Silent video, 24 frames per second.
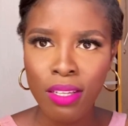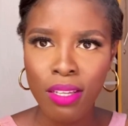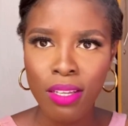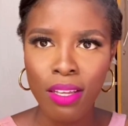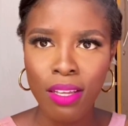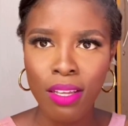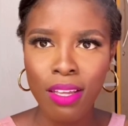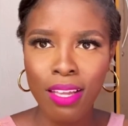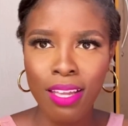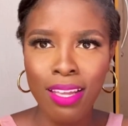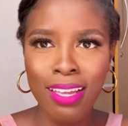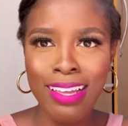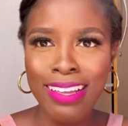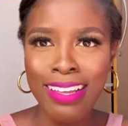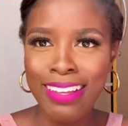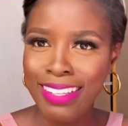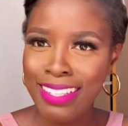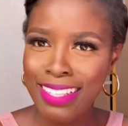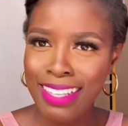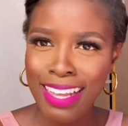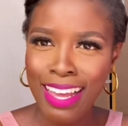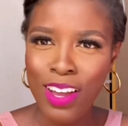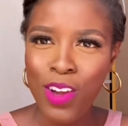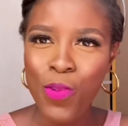
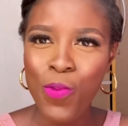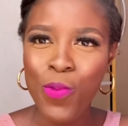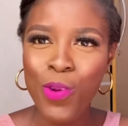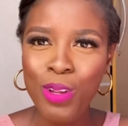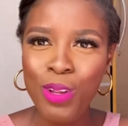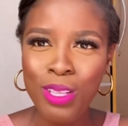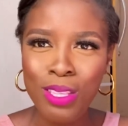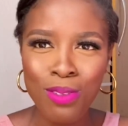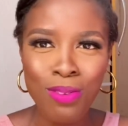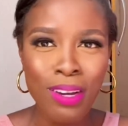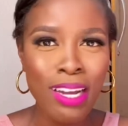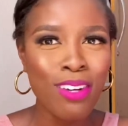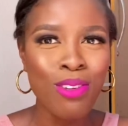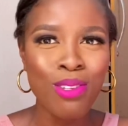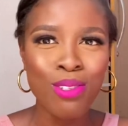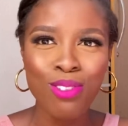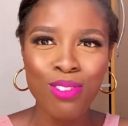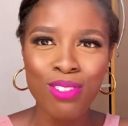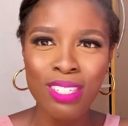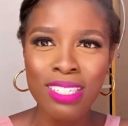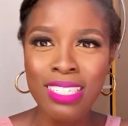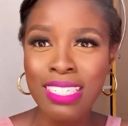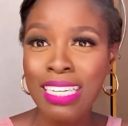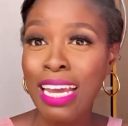It's like, what? Why don't
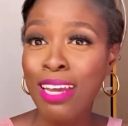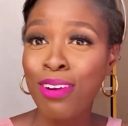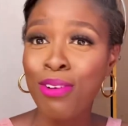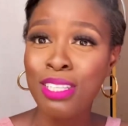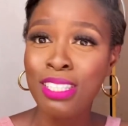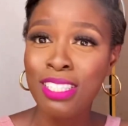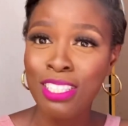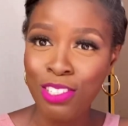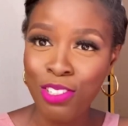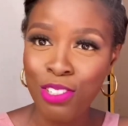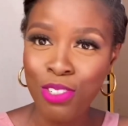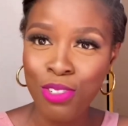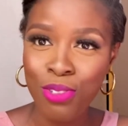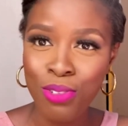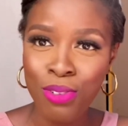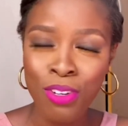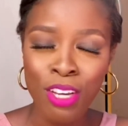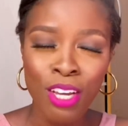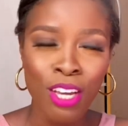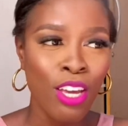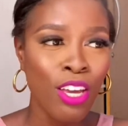you? Did I not teach you?